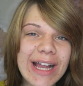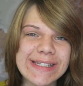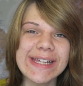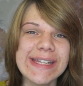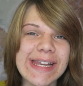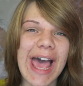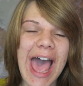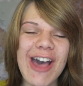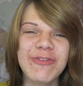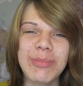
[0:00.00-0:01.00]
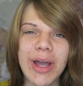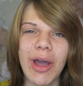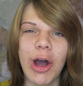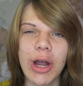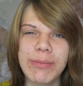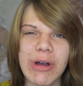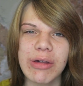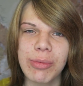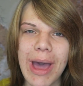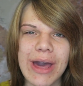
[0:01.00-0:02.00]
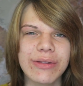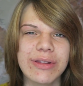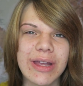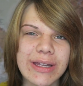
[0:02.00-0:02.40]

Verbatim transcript: I did have my eyebrows waxed.